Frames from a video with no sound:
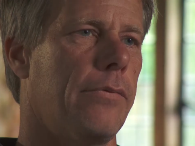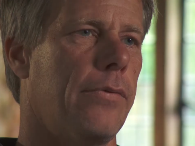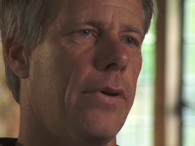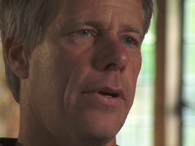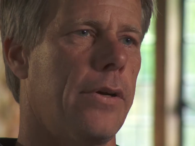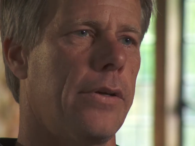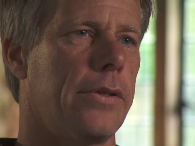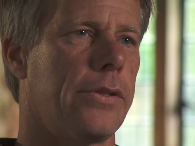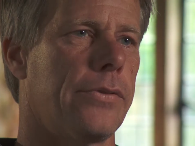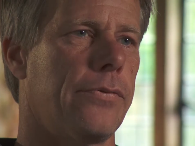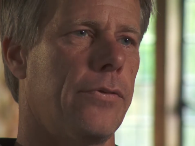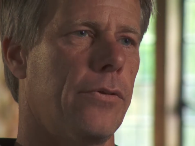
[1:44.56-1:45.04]

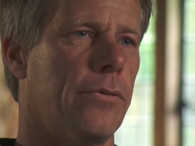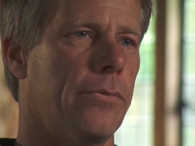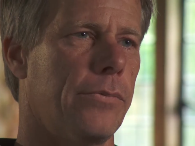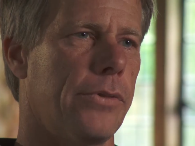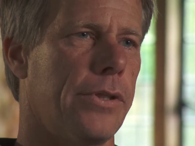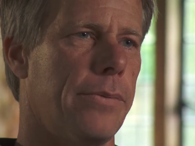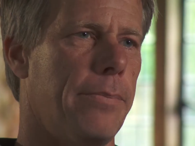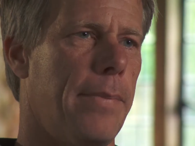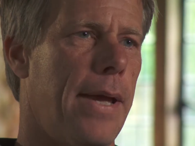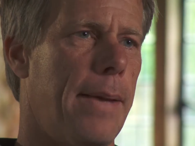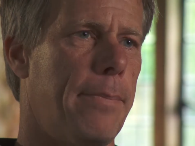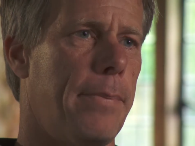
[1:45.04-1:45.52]
various
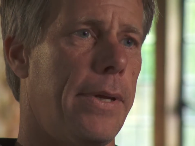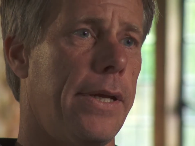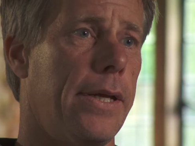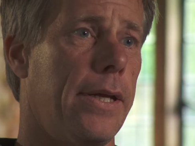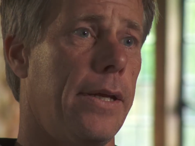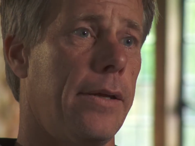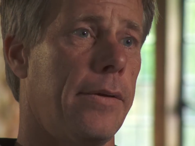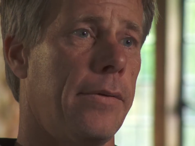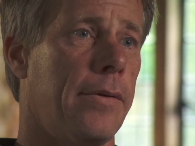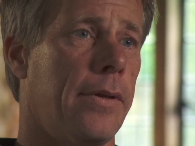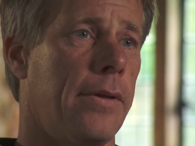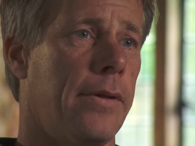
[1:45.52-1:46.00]
forms of
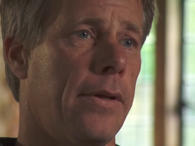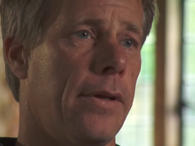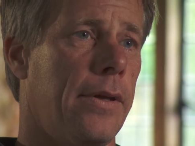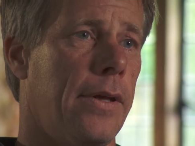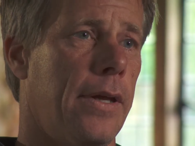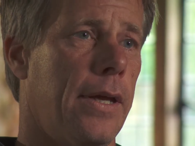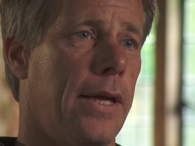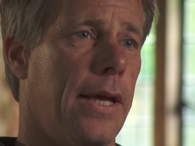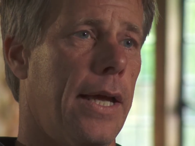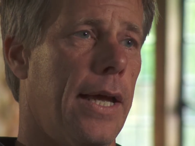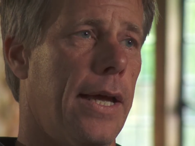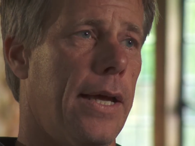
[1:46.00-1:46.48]
mapping,
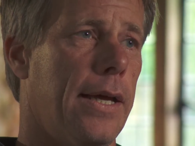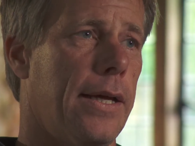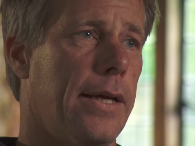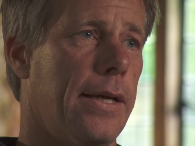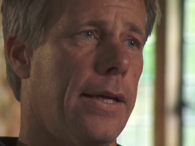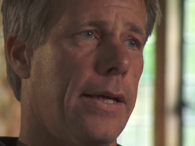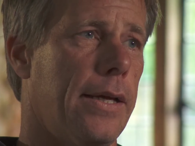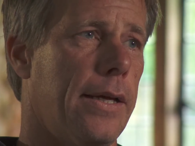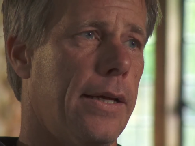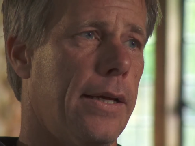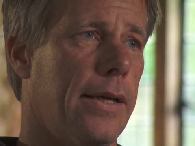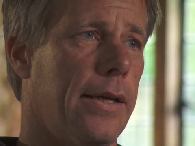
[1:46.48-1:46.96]

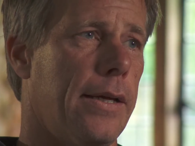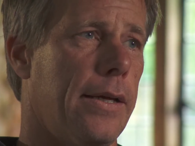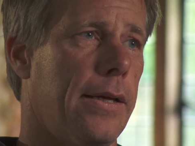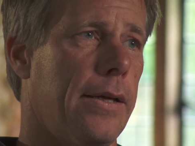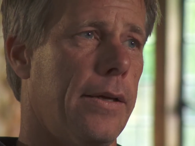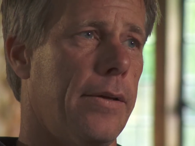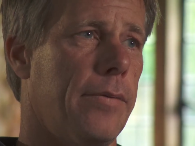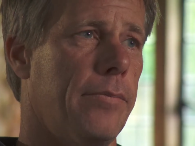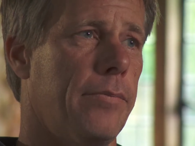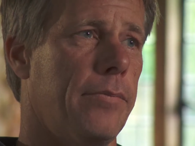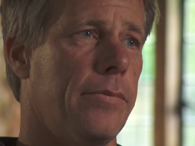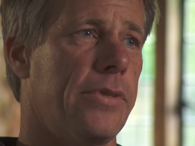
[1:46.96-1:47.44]

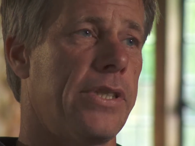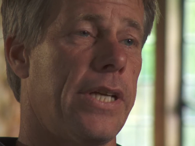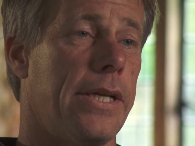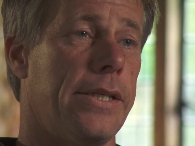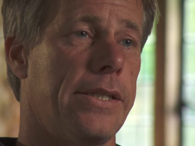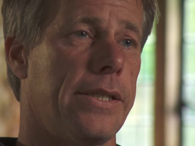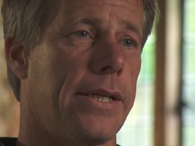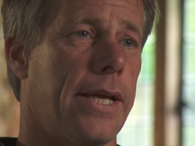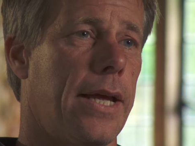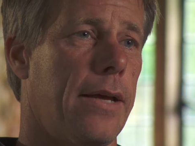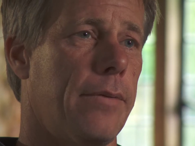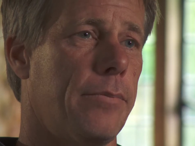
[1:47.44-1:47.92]

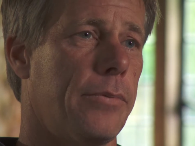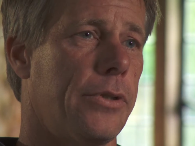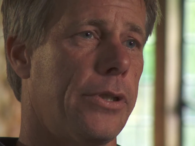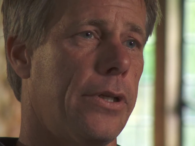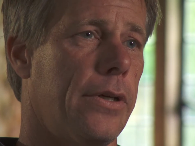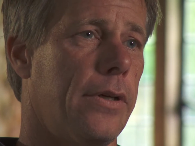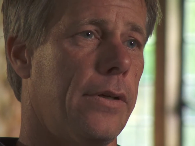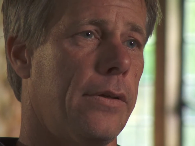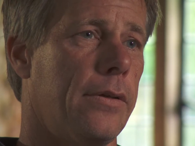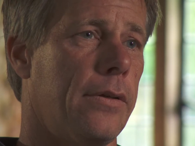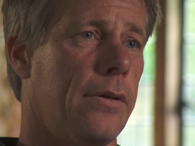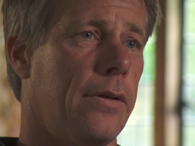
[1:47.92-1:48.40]
data
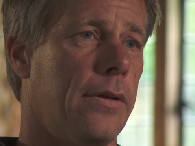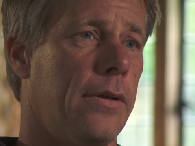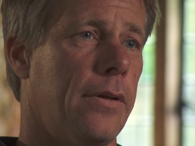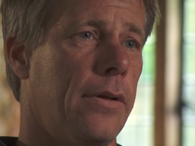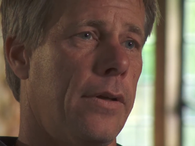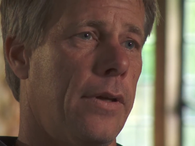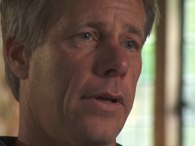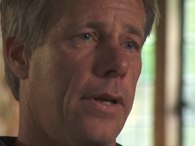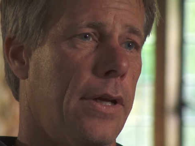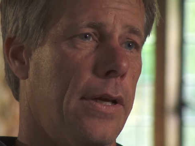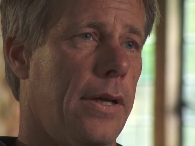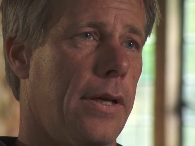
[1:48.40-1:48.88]
capture
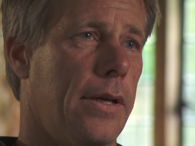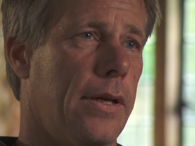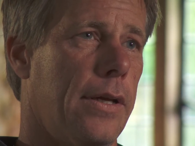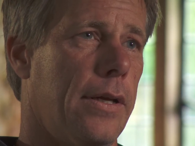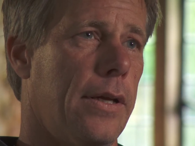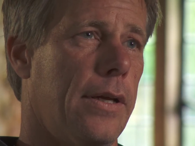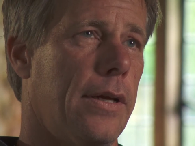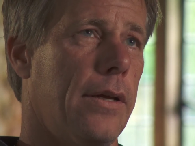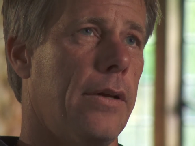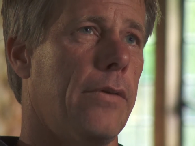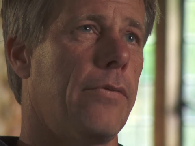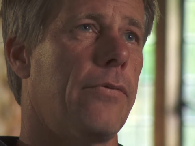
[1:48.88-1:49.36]

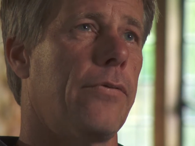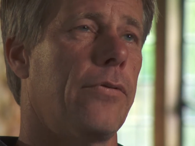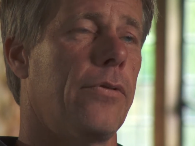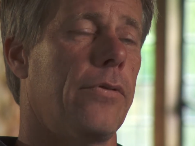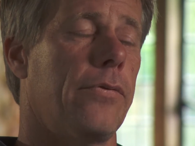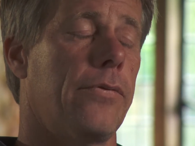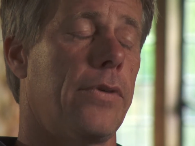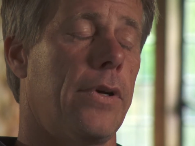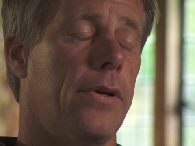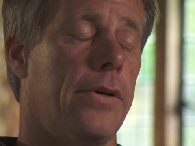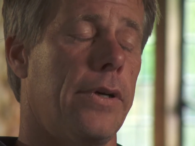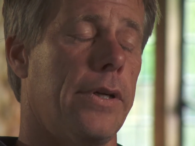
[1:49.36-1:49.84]

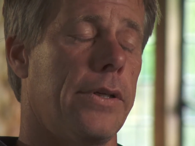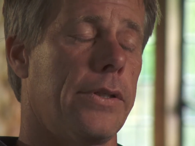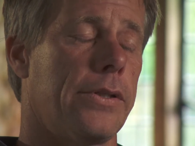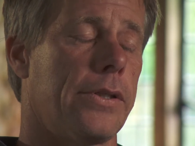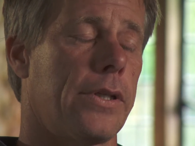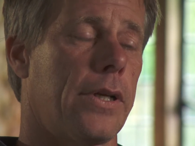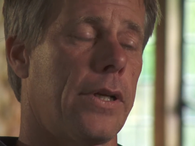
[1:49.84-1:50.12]
for various